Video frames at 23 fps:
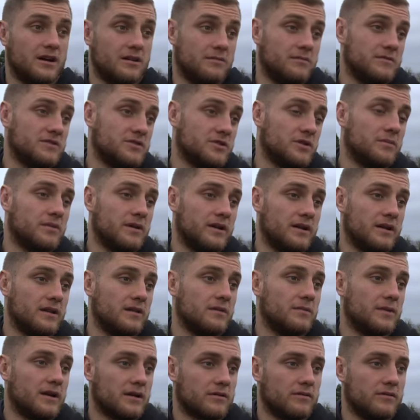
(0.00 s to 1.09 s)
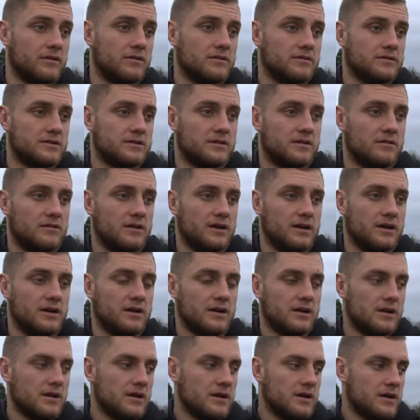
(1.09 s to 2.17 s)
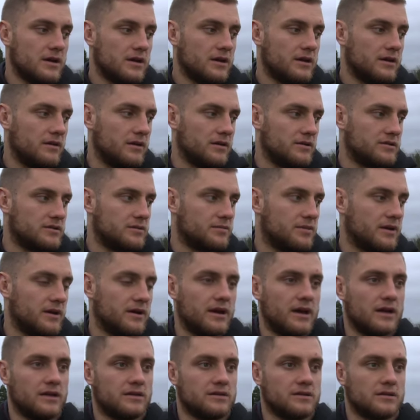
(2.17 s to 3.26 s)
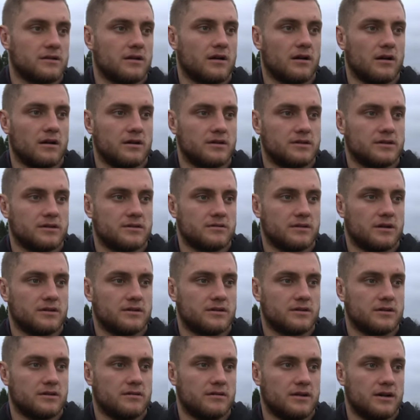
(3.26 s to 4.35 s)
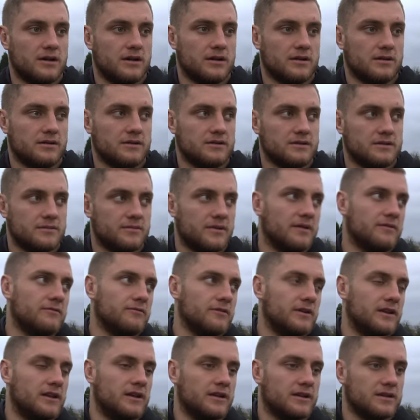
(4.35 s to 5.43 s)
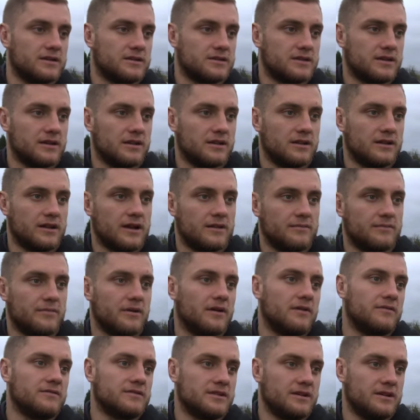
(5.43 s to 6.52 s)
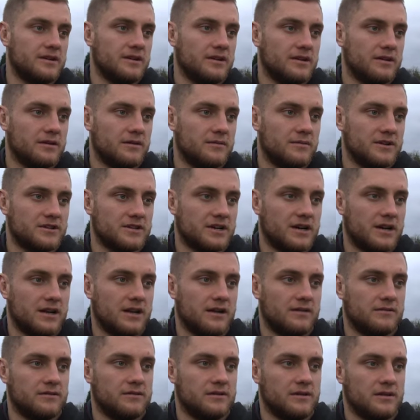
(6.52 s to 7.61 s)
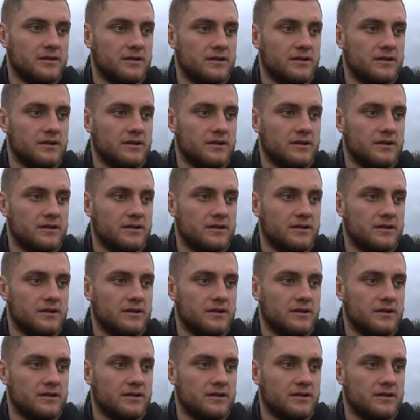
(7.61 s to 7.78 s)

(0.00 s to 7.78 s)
I enjoy playing in the back row. So, uh, you know, I used to play at eight in college as well. So uh, there's a bit of relearning the skill again, but obviously at a much higher level.